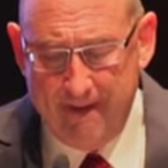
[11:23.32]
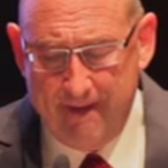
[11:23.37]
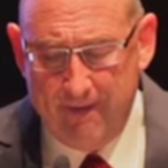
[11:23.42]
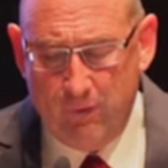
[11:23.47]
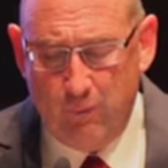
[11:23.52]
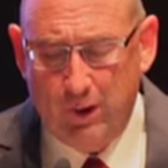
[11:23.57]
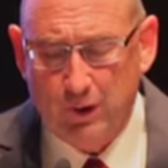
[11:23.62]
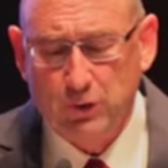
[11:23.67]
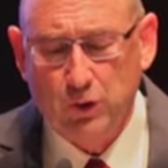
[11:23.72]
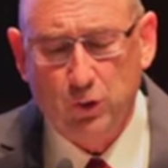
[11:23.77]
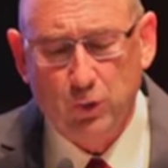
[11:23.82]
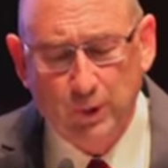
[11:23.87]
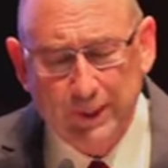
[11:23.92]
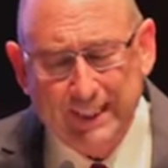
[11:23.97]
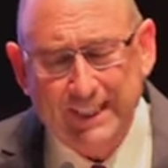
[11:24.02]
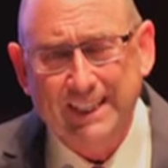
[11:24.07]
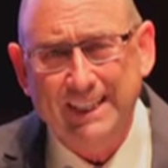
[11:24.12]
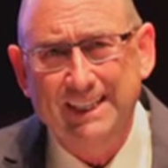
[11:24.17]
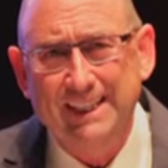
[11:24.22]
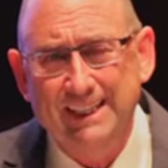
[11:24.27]
While
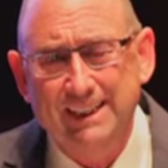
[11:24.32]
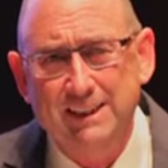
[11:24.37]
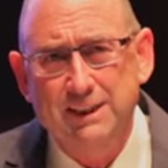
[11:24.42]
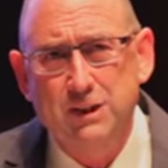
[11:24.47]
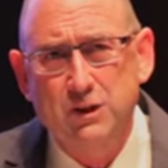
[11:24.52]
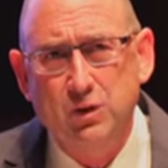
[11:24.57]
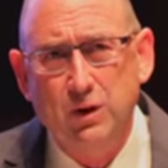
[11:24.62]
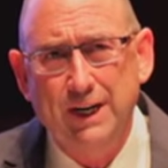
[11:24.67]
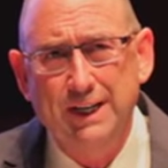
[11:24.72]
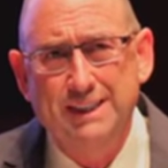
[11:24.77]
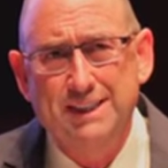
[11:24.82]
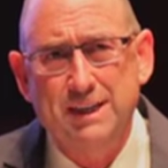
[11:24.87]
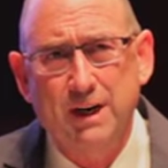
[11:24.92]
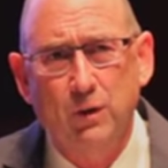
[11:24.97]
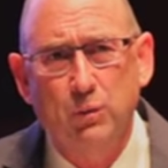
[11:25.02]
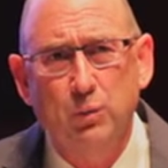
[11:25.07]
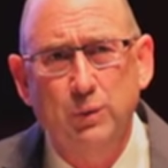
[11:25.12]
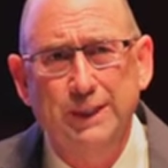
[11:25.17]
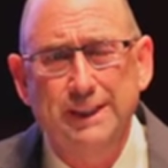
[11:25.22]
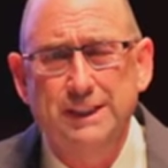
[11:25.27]
Korea illustrates a
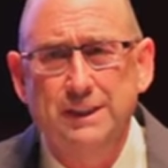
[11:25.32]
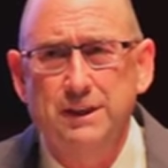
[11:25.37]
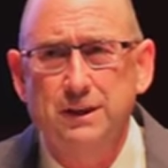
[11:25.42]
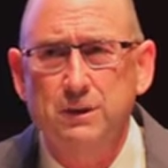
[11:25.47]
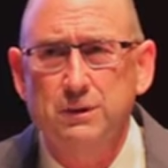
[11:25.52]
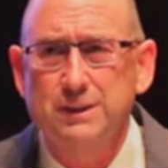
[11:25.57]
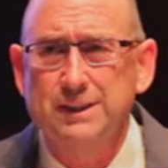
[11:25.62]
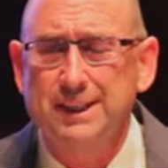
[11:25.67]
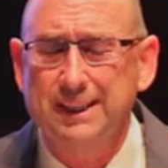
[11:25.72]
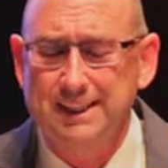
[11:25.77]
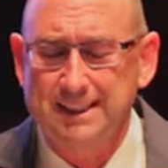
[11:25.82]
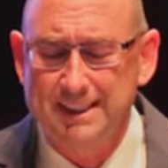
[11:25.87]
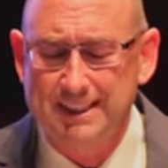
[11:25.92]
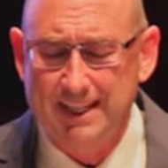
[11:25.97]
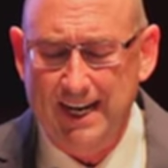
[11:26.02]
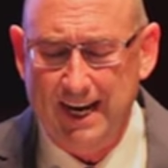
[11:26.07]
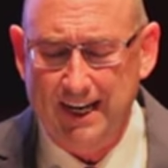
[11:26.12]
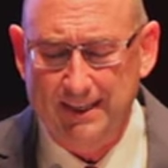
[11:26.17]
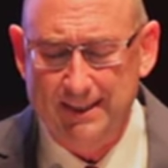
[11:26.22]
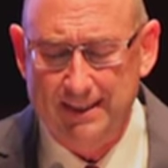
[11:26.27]
regional
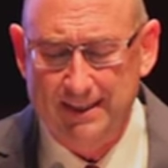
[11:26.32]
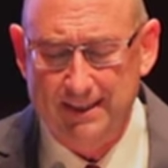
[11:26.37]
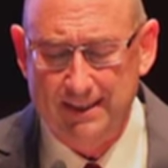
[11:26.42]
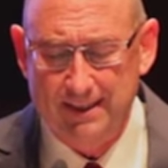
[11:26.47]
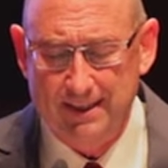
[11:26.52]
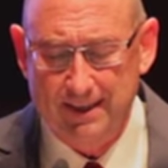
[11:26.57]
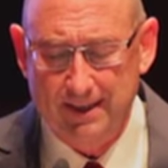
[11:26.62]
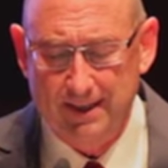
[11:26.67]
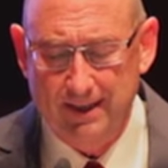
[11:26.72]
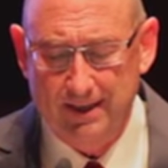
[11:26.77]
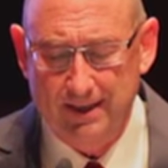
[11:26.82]
success,